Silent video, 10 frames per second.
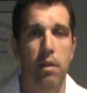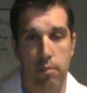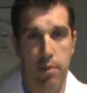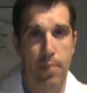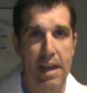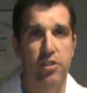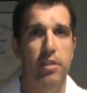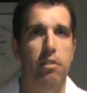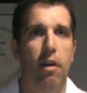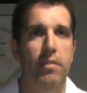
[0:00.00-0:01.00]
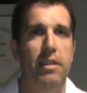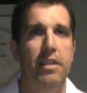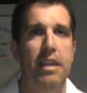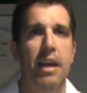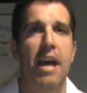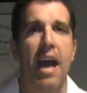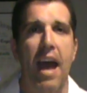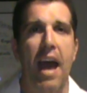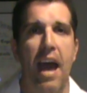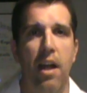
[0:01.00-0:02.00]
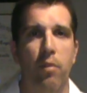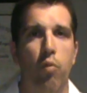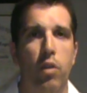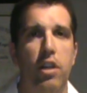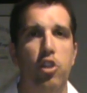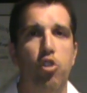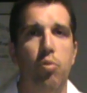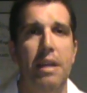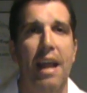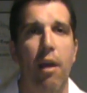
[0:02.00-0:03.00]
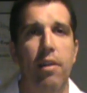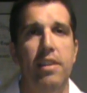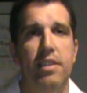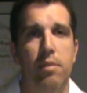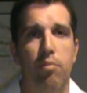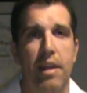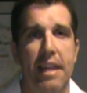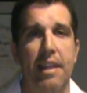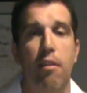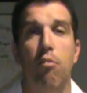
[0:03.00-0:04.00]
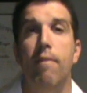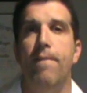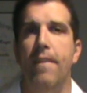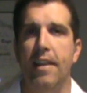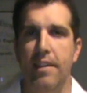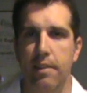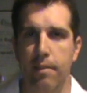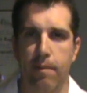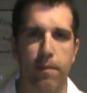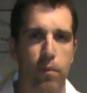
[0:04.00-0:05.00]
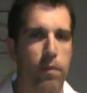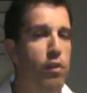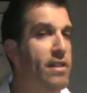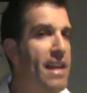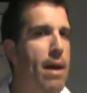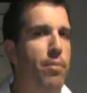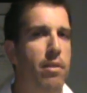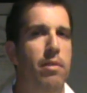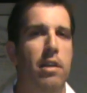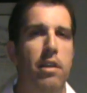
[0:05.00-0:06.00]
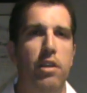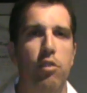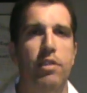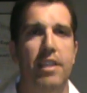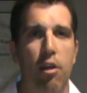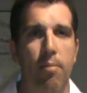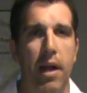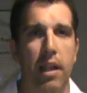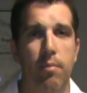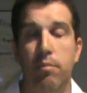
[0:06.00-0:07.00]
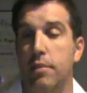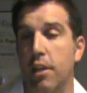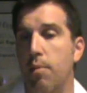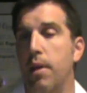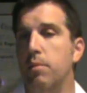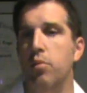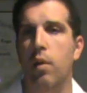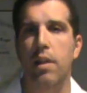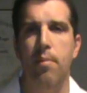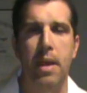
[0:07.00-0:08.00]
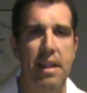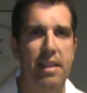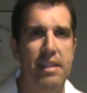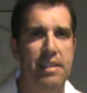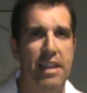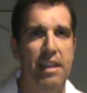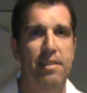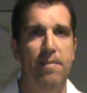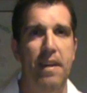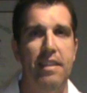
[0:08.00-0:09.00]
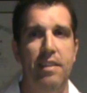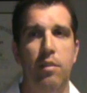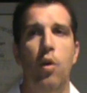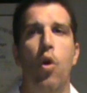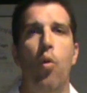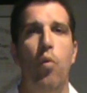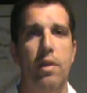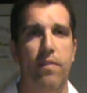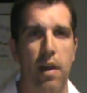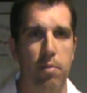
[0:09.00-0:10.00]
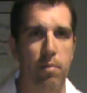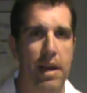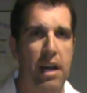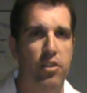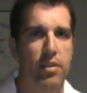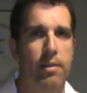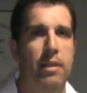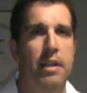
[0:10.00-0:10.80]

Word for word: the patient obviously, and we're going to treat areas of the brain that are affected. For example, your cerebellum. Cerebellum is one of the main things that gets affected with fibromyalgia.